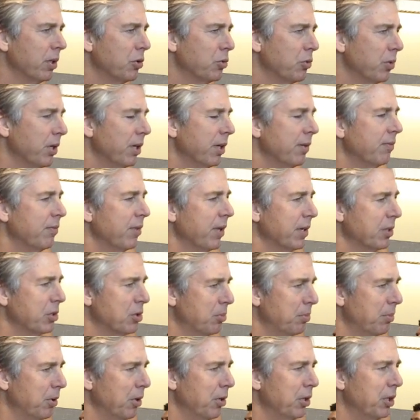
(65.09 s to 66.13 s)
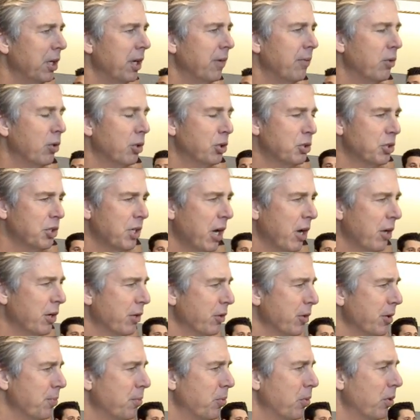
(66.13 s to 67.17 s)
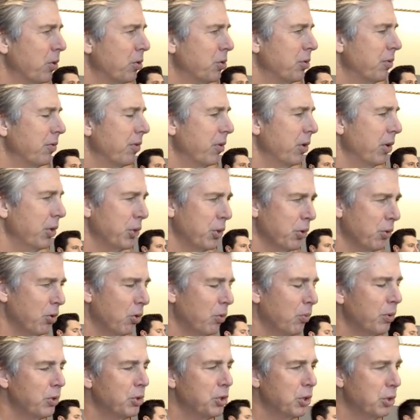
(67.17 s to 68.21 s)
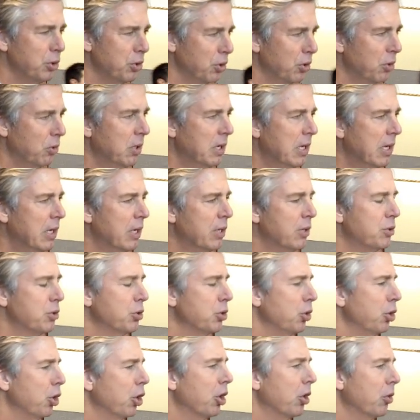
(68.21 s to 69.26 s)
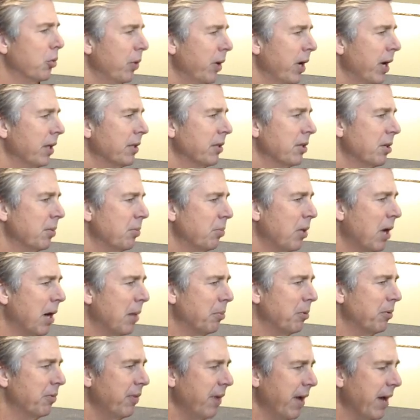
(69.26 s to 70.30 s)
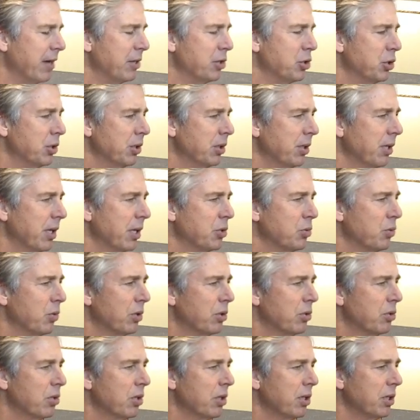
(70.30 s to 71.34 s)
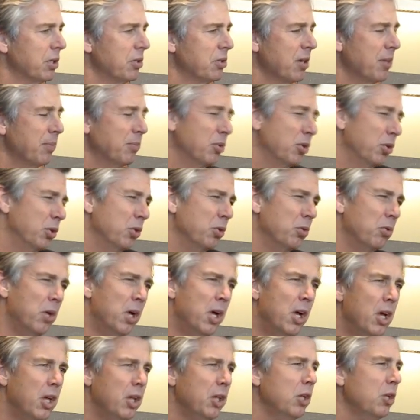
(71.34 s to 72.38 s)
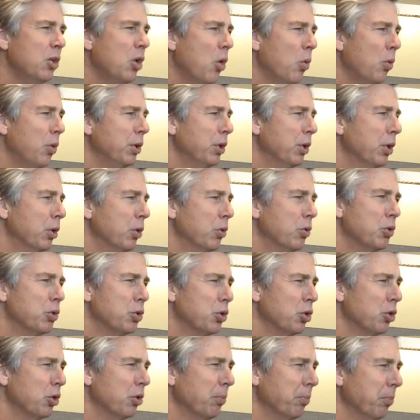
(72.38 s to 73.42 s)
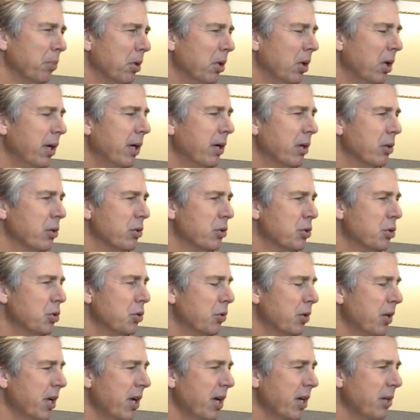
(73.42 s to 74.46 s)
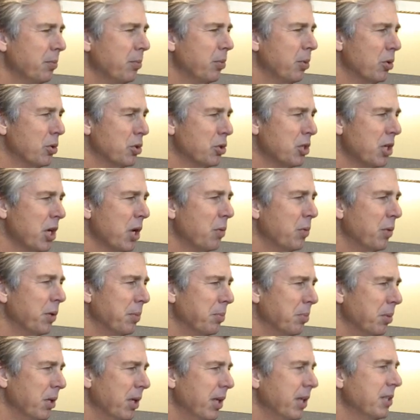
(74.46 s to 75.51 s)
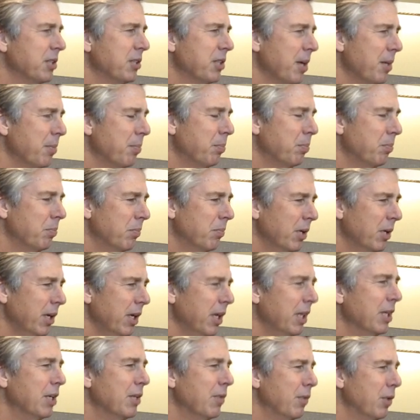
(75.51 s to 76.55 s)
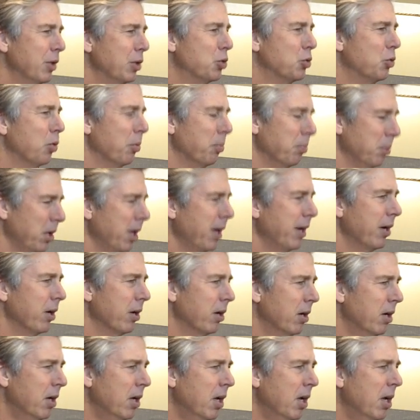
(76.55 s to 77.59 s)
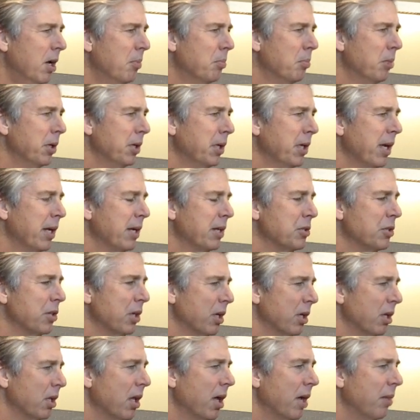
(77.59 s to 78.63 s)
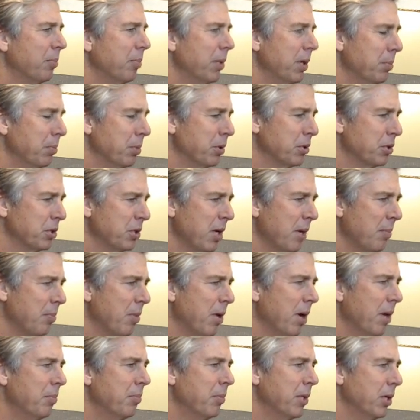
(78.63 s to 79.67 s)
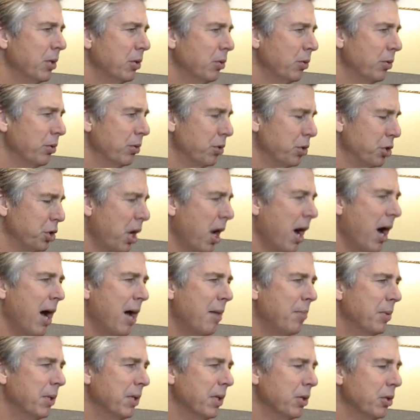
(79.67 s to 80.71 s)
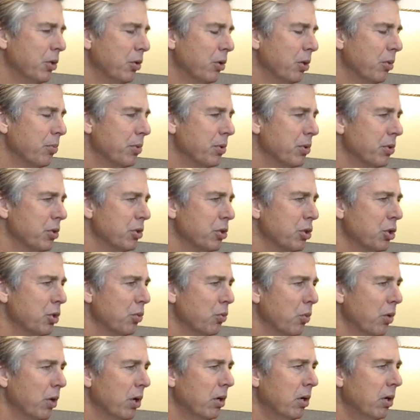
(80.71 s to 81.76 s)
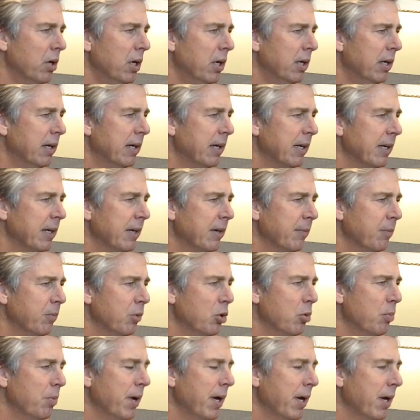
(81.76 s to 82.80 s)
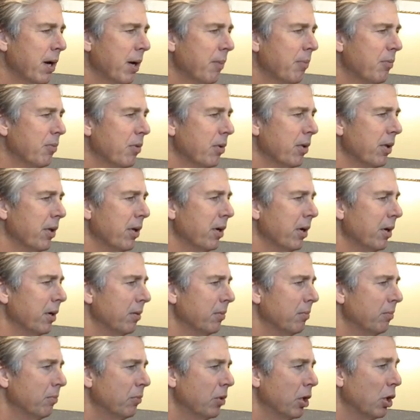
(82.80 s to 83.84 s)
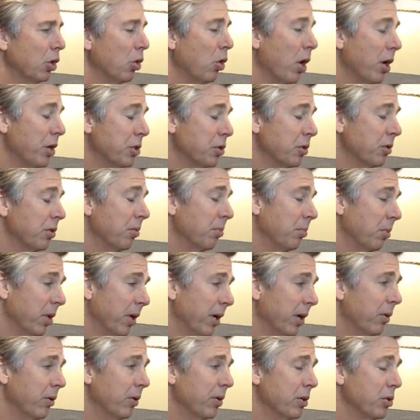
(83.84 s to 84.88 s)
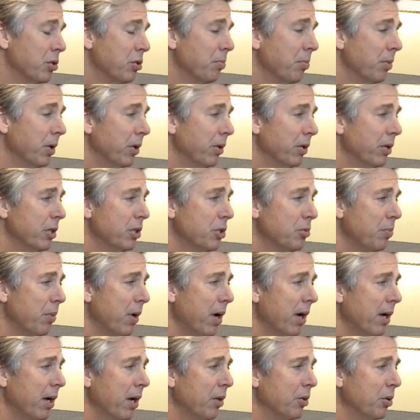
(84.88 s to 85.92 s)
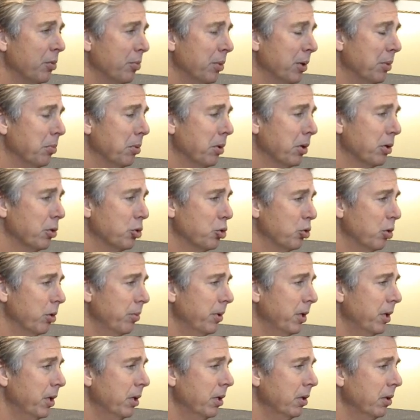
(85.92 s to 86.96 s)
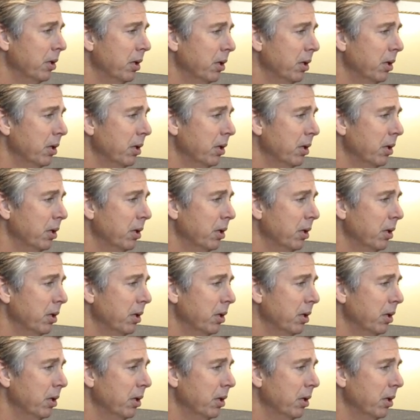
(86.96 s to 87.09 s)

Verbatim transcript: That's why you have flexibility, you have good scouting reports, you're very thorough in what you do, so you can react in a proper fashion, and that's what uh, you attempt to do. You know, when you lose certain players, you can't per se replace that individual player. But yet, as a club, people step up, they do their job, and then you're in a position where um, you make up for the, the loss of the player and his abilities by other people contributed.